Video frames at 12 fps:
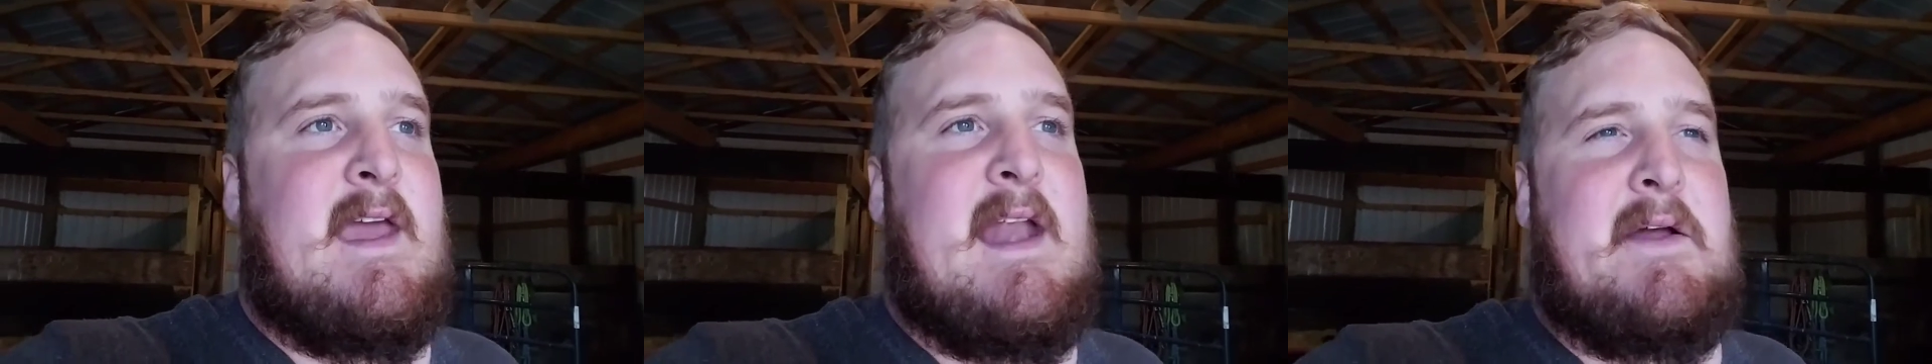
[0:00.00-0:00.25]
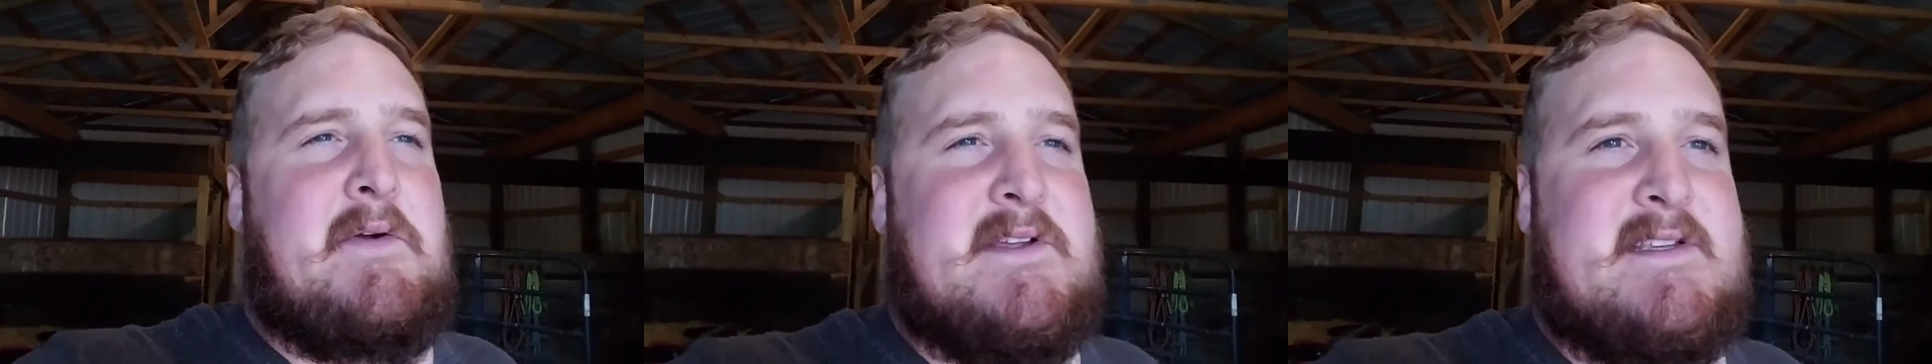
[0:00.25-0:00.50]

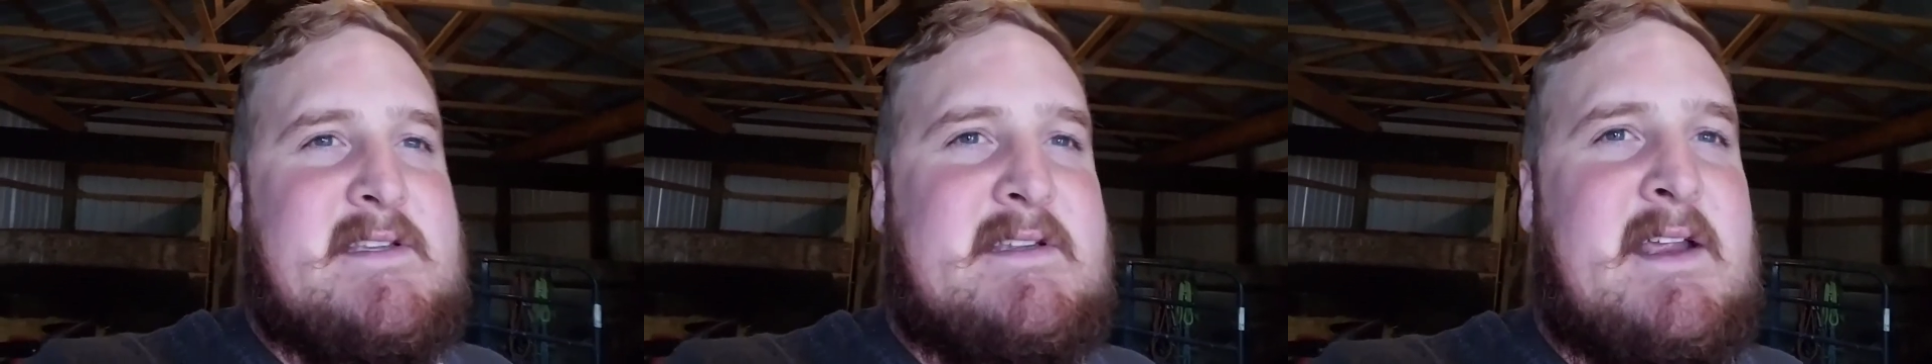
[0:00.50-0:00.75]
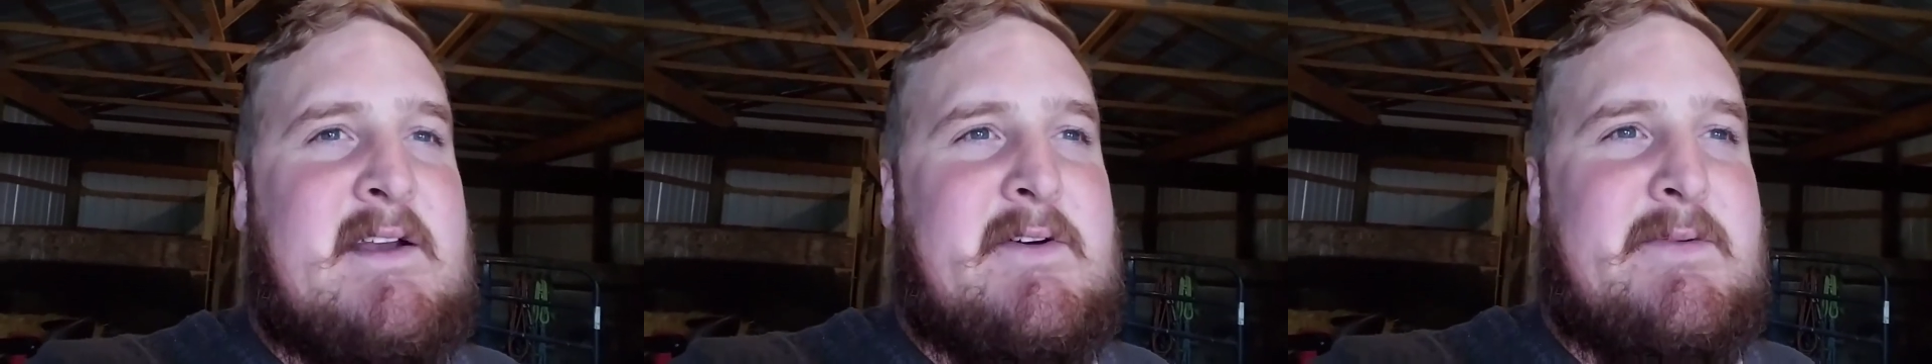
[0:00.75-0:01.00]
And I always
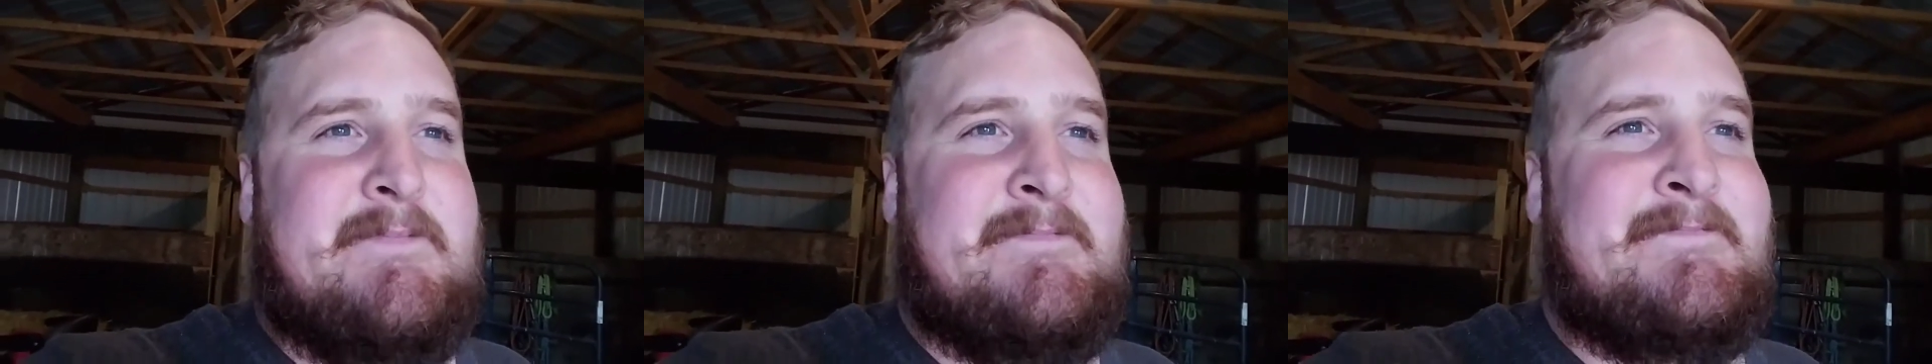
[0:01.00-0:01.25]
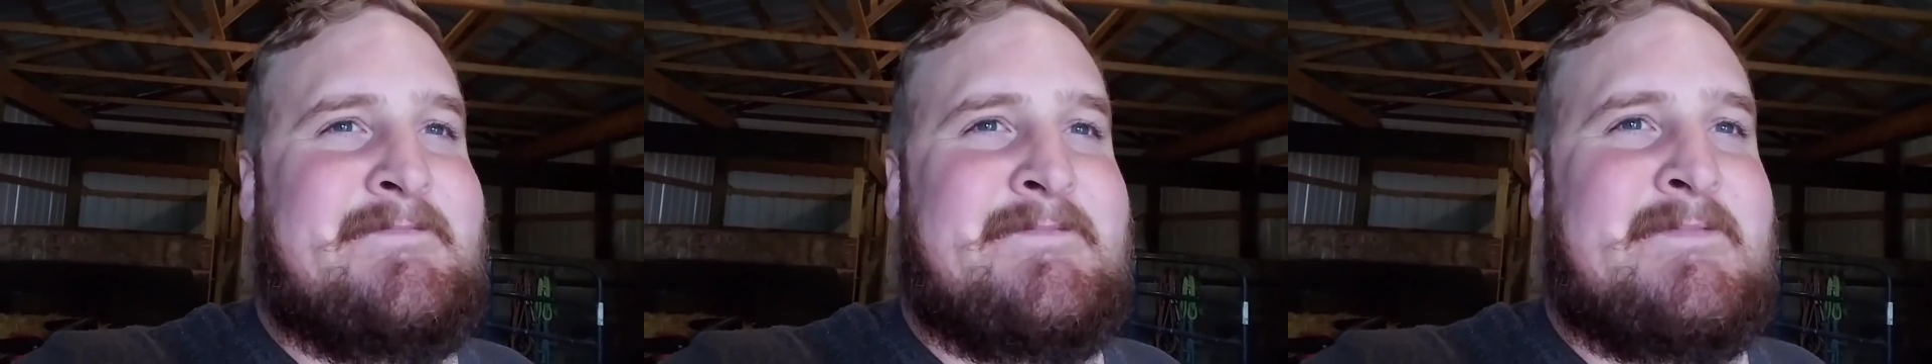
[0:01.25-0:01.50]

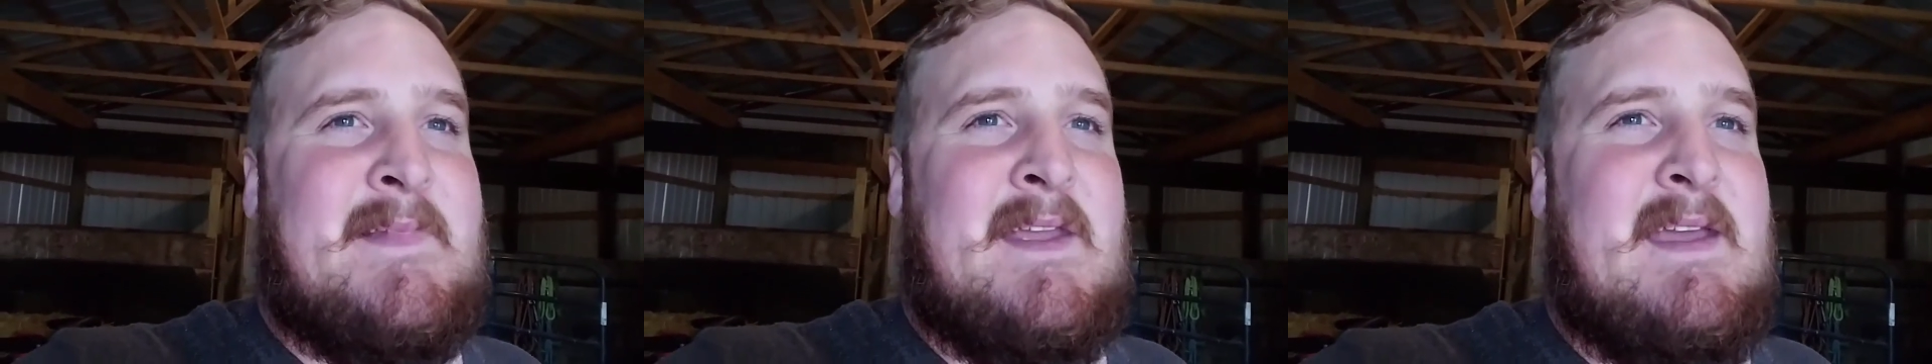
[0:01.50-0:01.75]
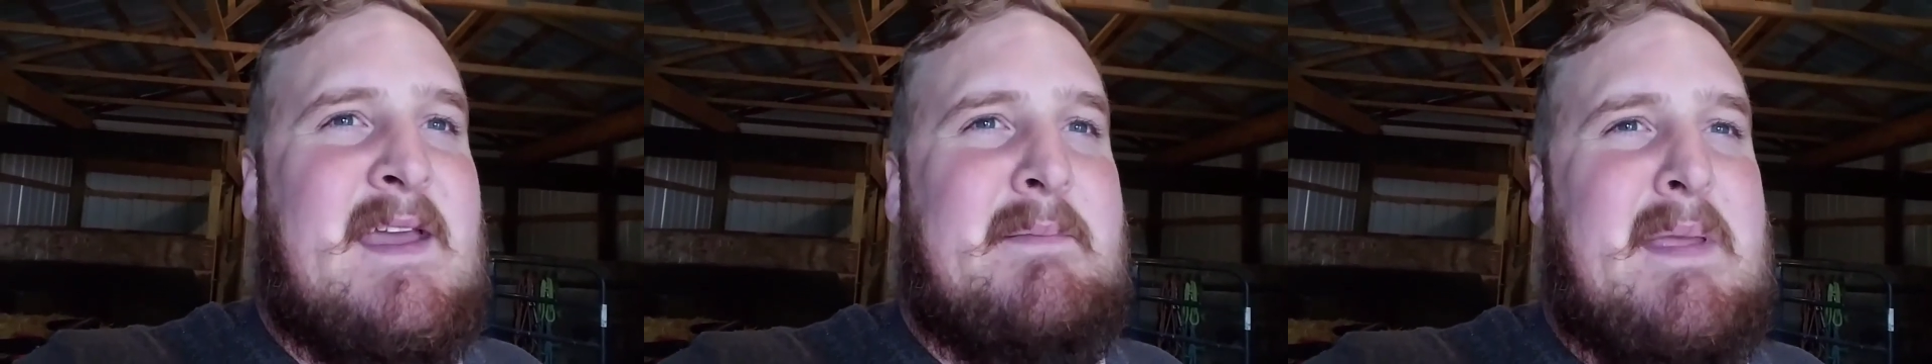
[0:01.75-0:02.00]

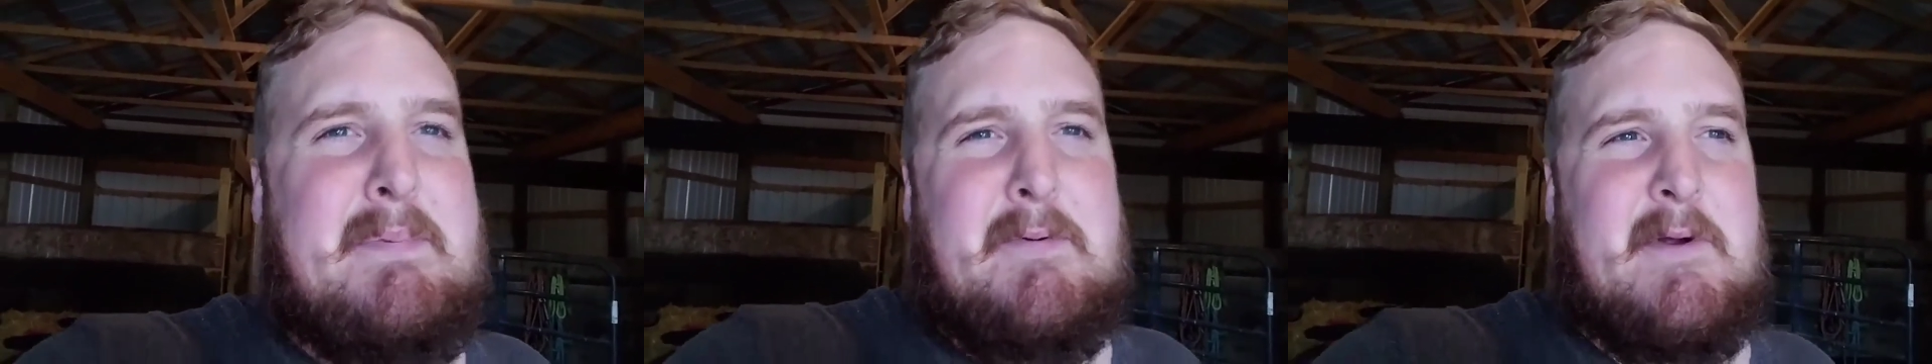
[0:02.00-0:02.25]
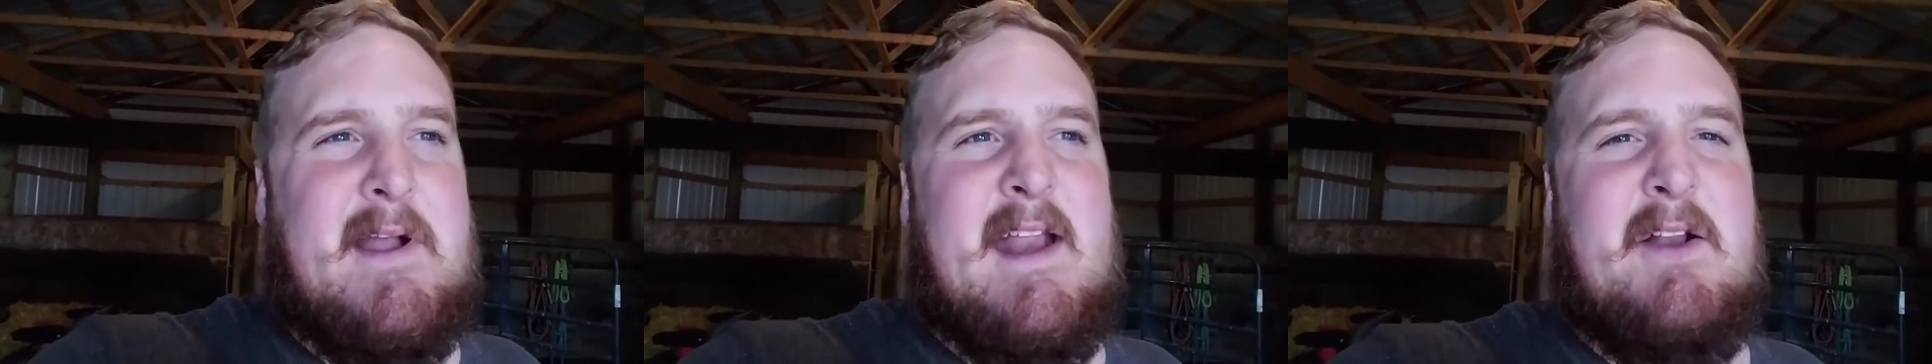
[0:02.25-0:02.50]
people
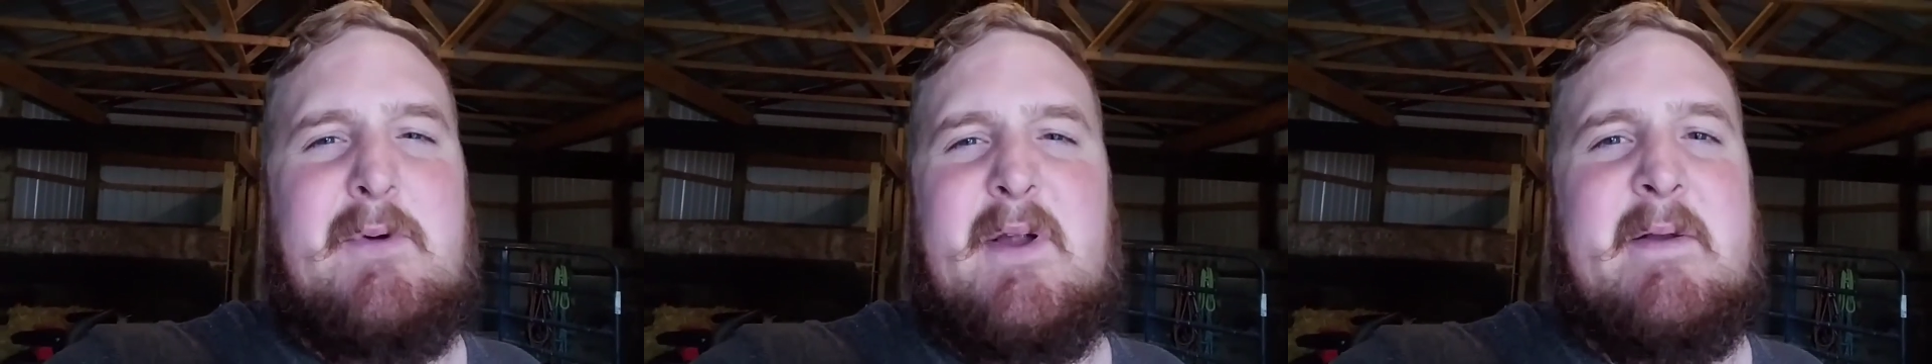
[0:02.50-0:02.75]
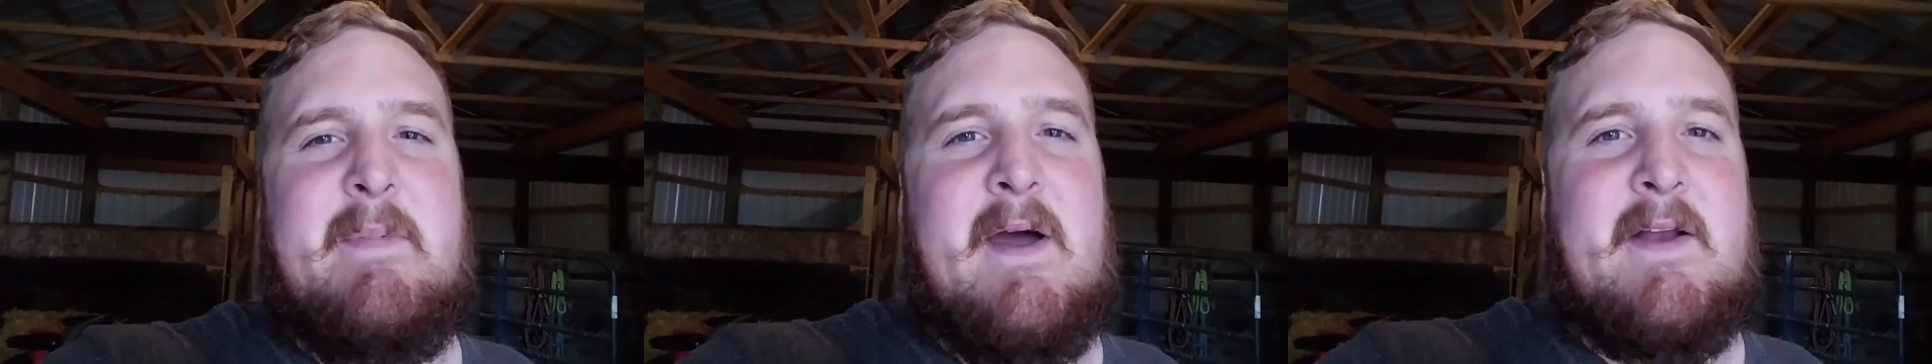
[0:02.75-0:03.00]
were kind of
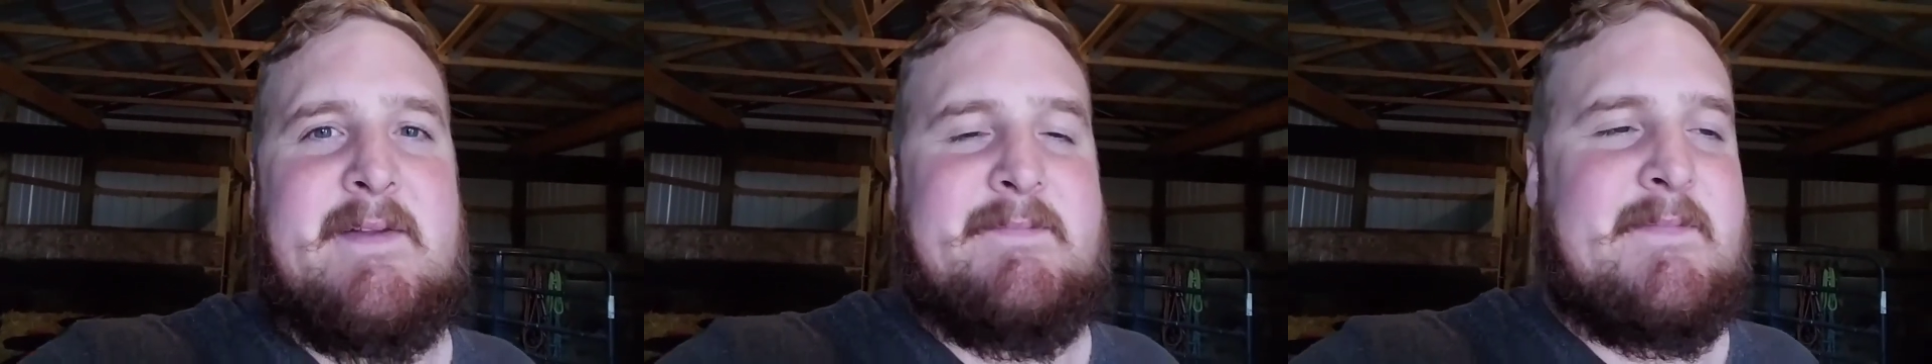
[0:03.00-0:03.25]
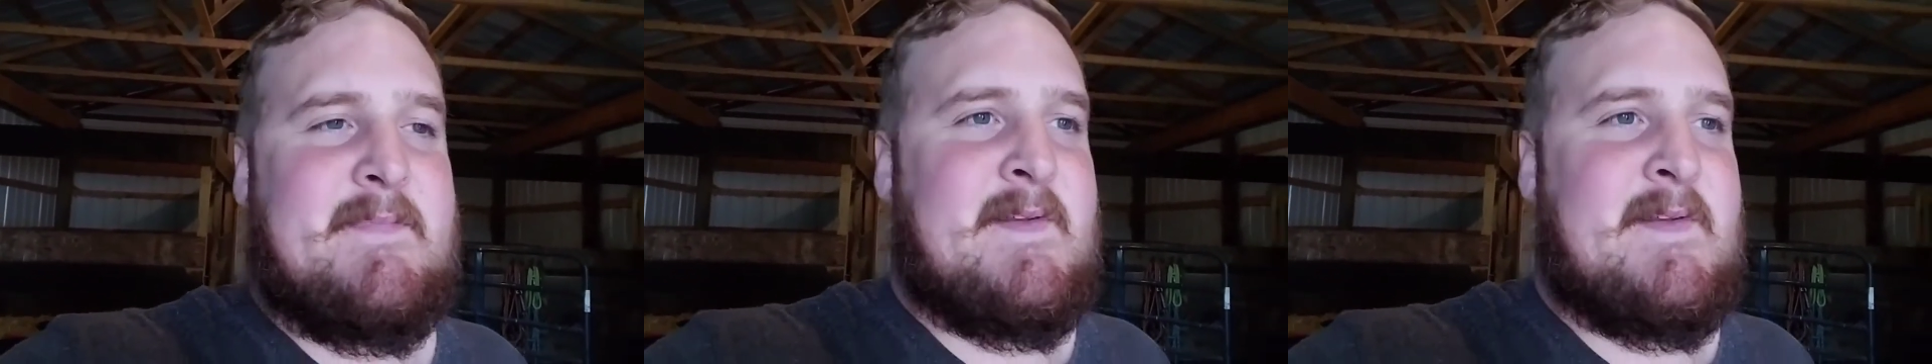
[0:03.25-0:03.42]
weird about it,